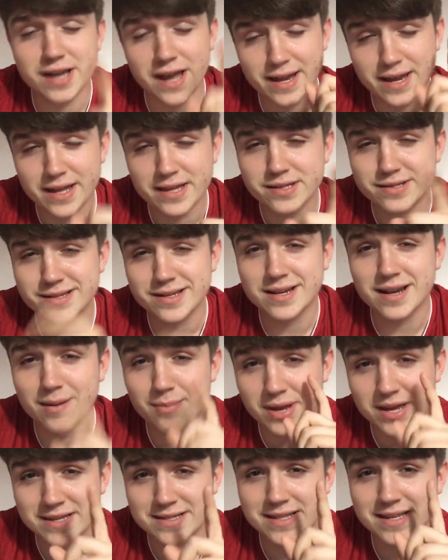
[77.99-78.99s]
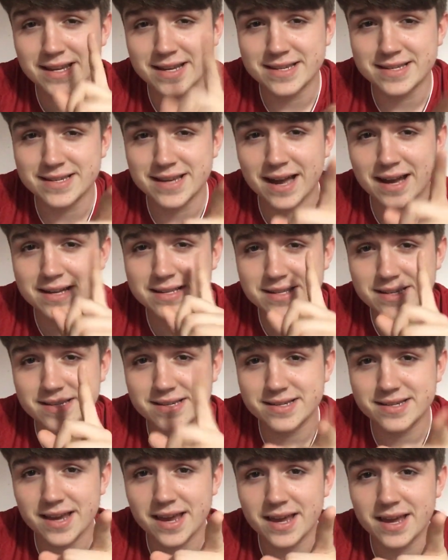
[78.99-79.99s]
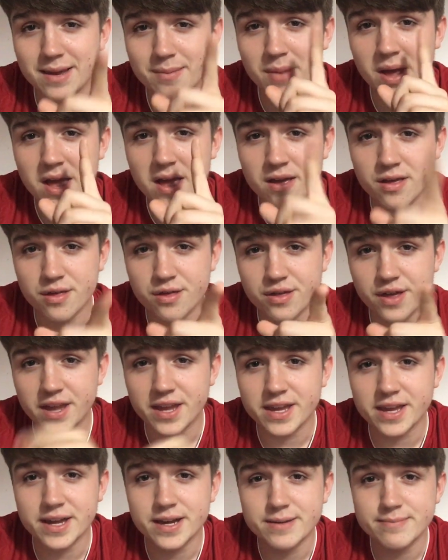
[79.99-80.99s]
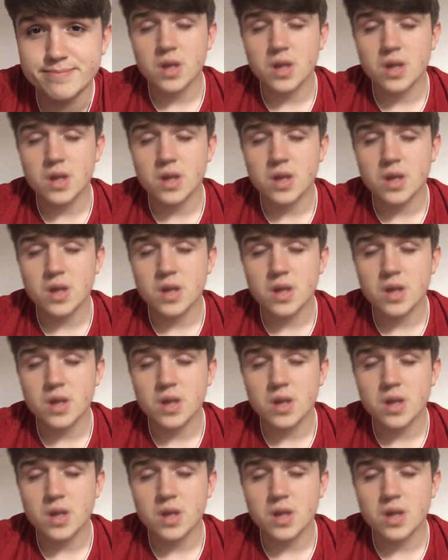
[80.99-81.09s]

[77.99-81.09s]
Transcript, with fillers: and Instagram is the exact same thing.